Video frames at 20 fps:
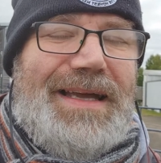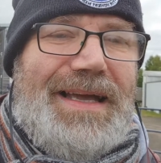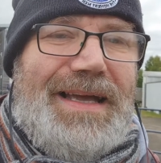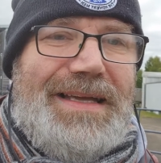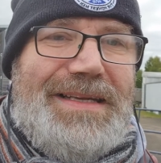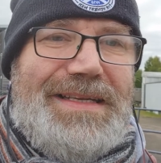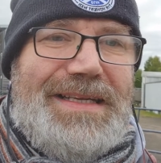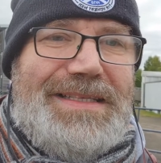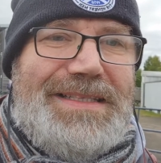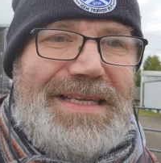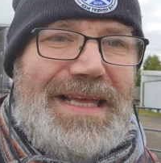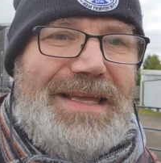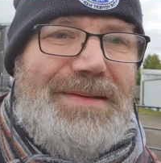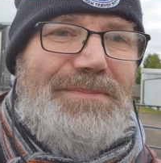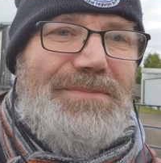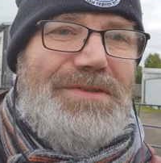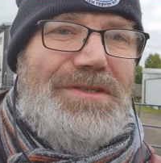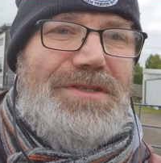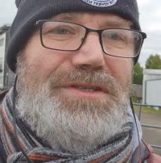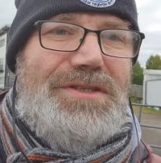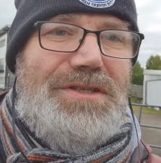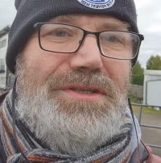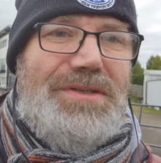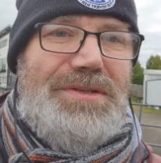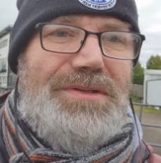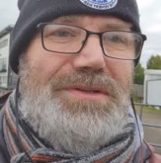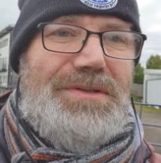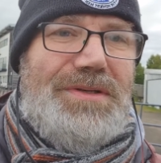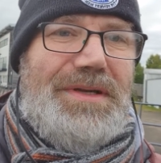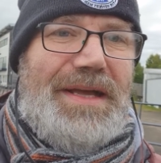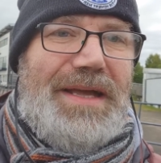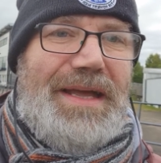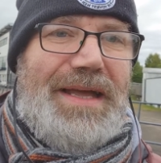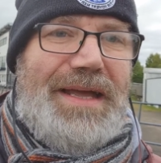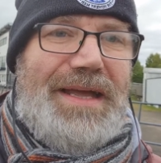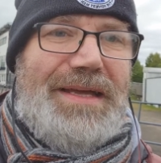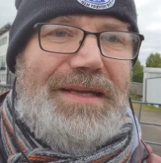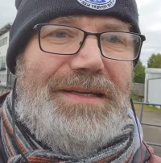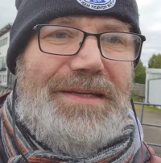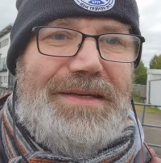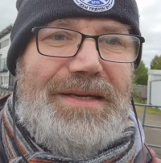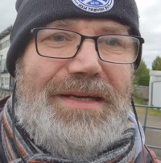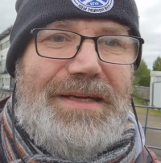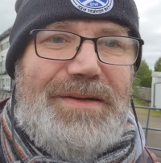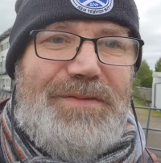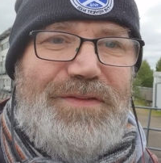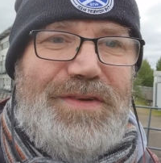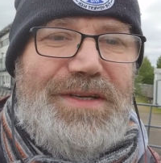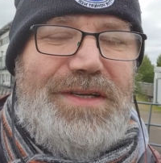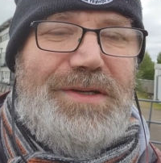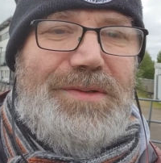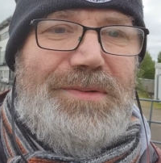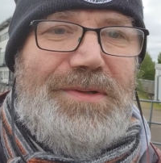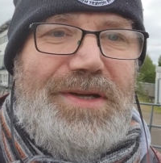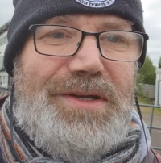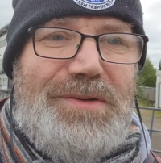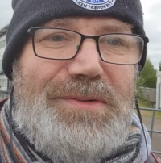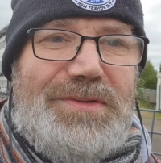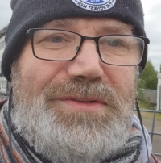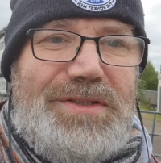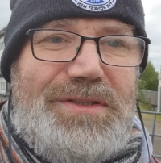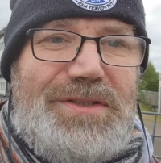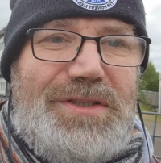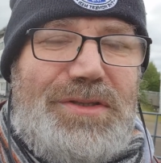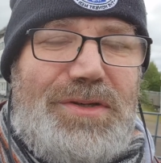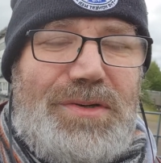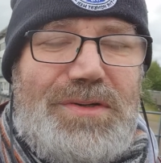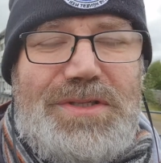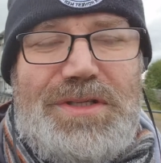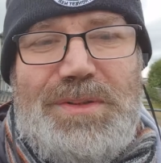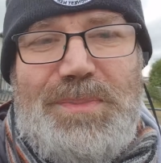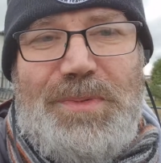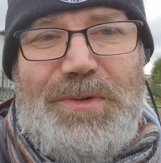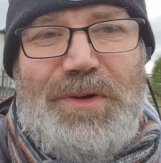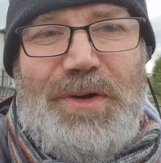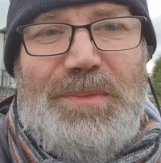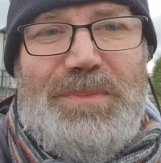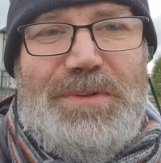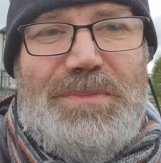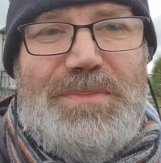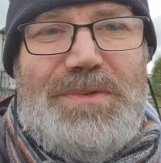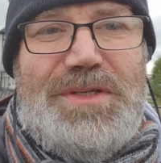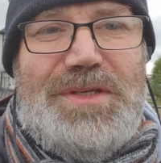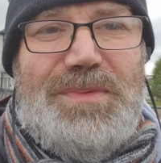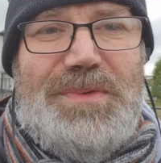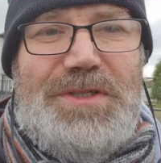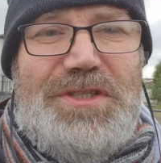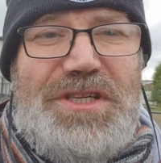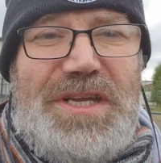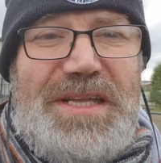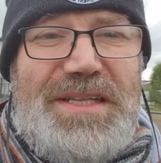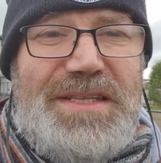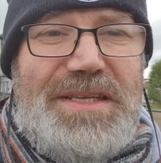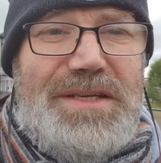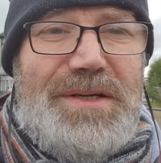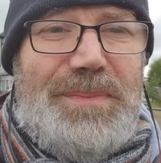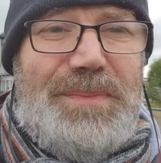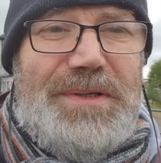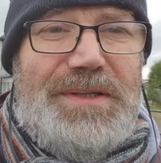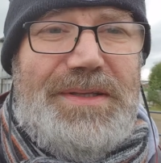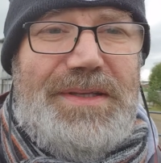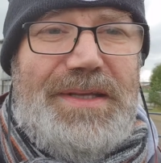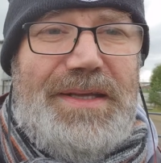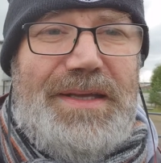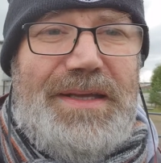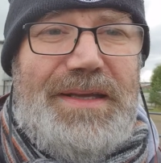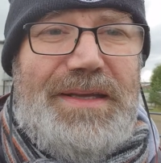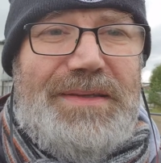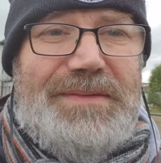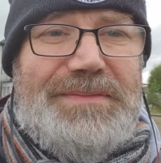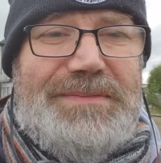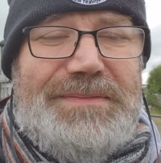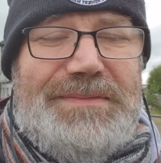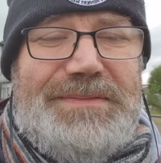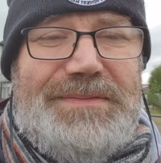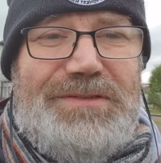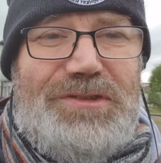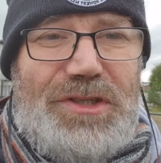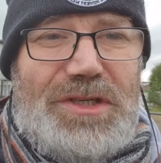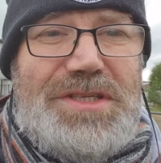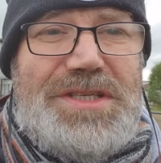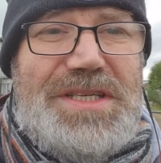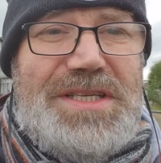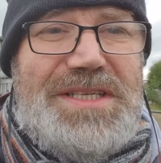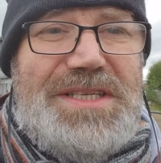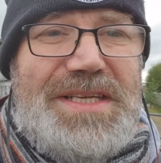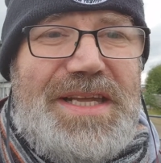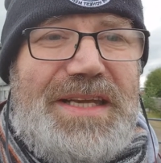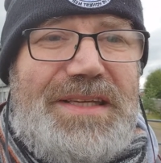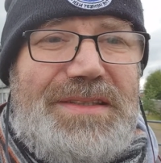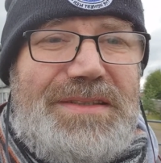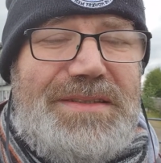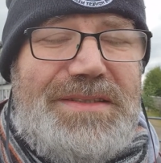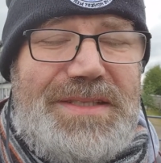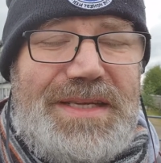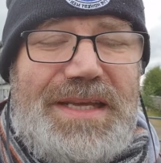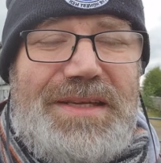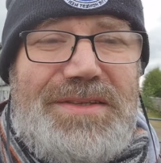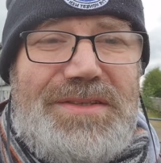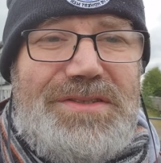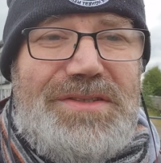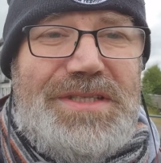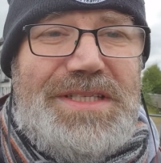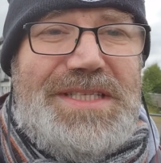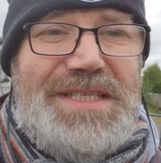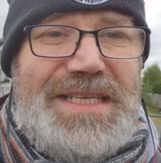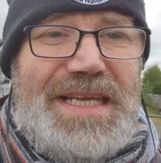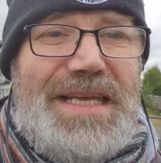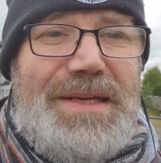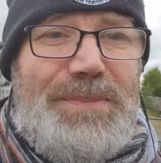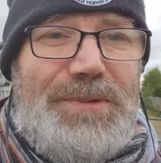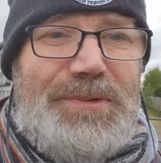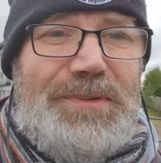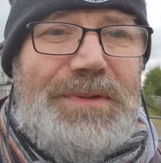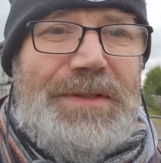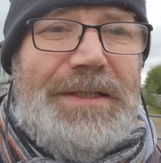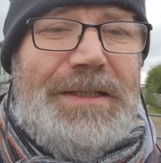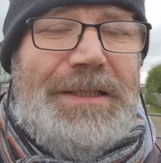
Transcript: and attempt to create a video in order to cause the problems, which ended up at the Justice Secretary's table,